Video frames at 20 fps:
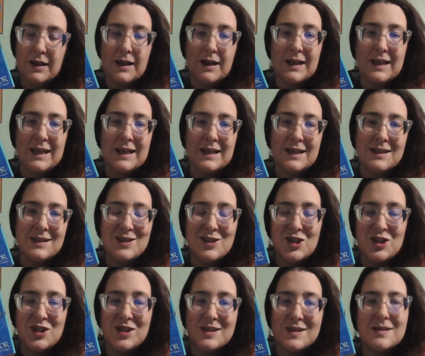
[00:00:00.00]
again,
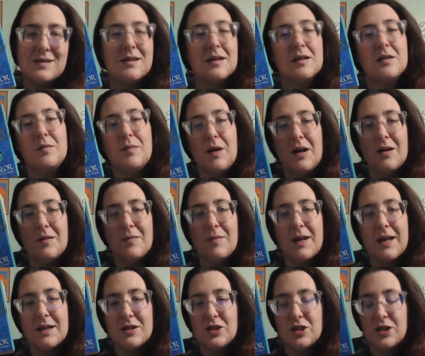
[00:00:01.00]
she's a single mom
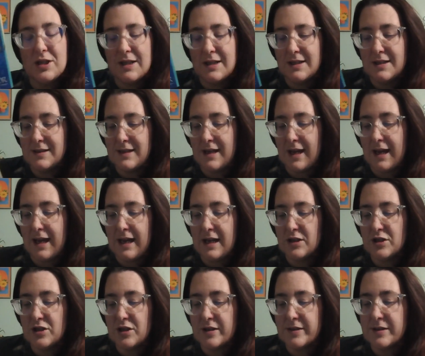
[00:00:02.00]
and she is a
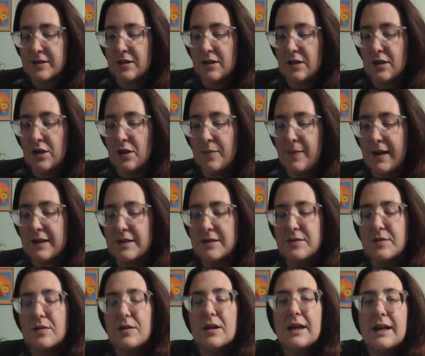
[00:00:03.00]
hairdresser. Her
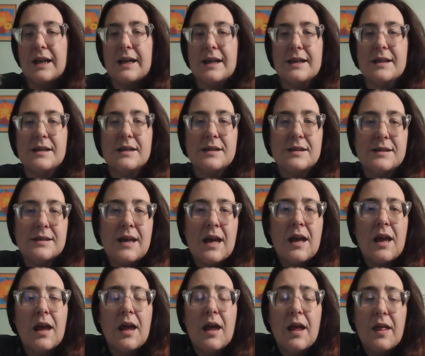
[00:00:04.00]
backstory is
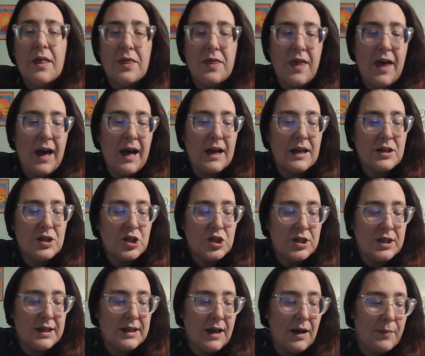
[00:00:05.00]
that
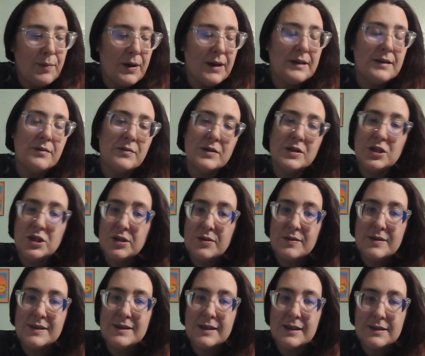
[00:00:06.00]
she got pregnant when she
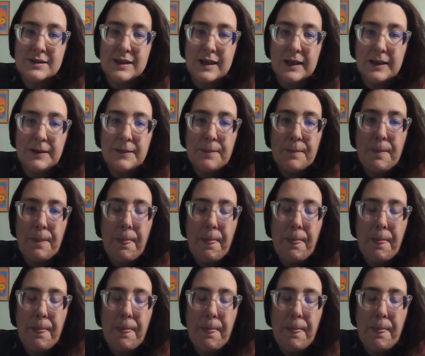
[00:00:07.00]
was 16.